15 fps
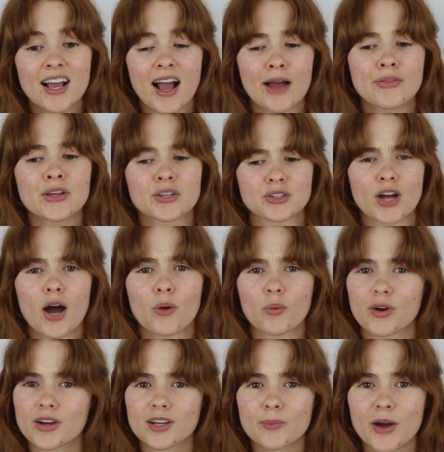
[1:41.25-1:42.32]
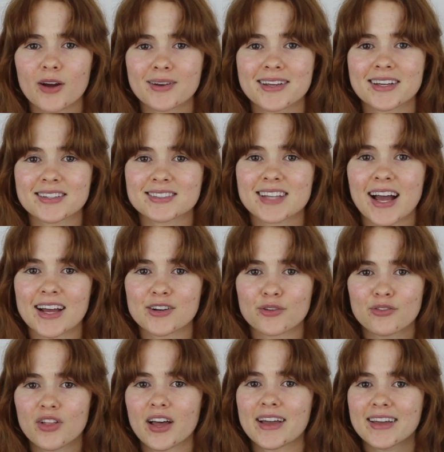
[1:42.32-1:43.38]
I think not worrying about it is kind
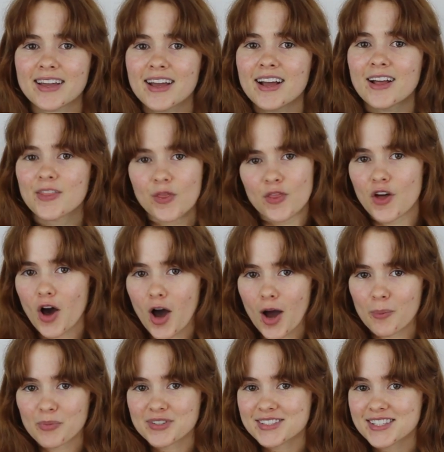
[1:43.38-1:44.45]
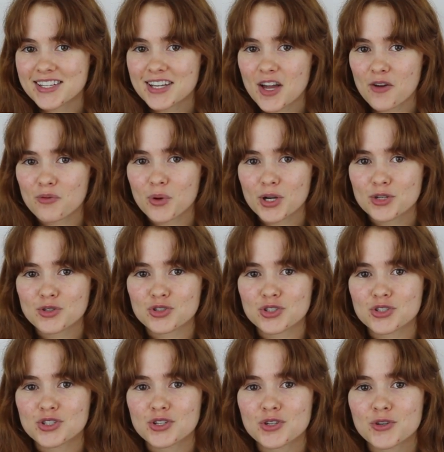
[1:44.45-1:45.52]
of like the opposite of what you
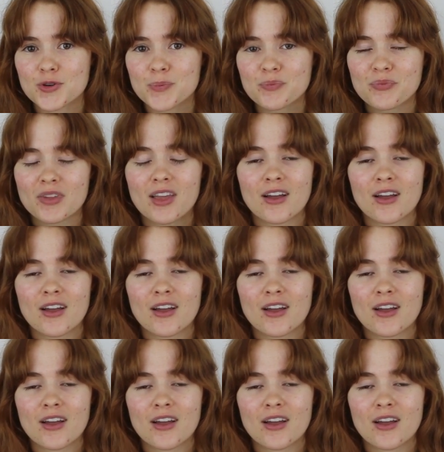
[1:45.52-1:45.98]
should do.